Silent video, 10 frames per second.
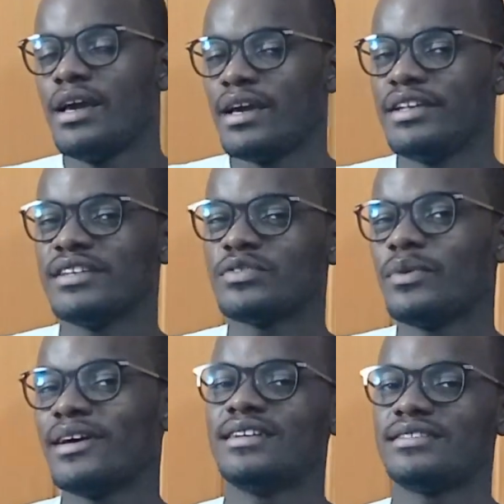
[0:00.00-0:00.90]
And here's
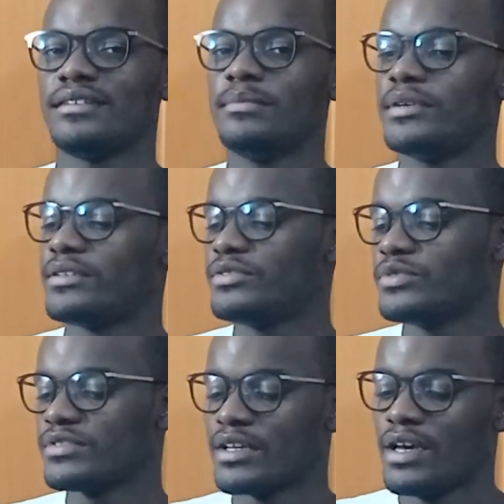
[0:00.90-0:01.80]
why I say the better
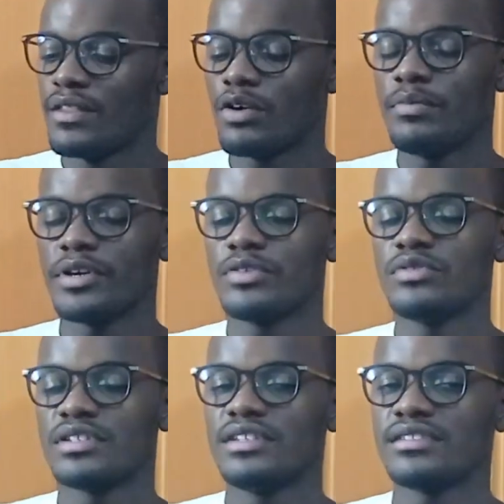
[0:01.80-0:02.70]
tools. The Comet
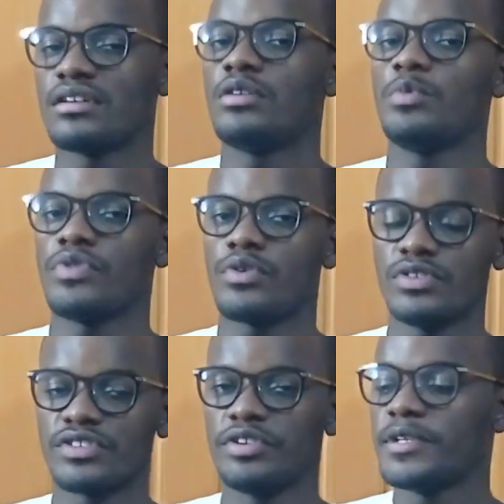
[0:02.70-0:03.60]
Cruiser doesn't come with
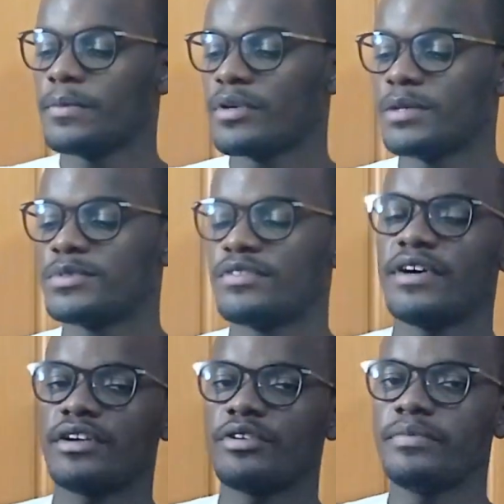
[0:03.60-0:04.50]
coarse grip tape, it comes with
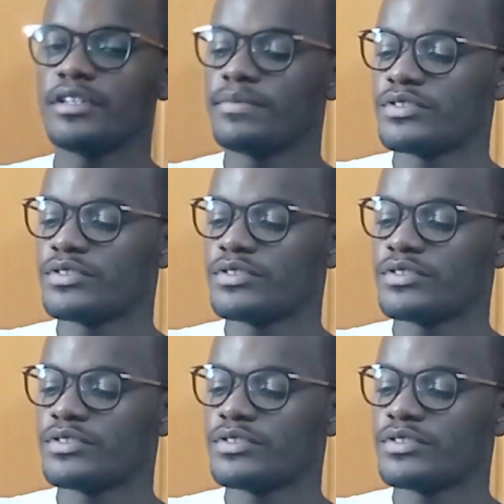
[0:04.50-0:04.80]
fine grip tape.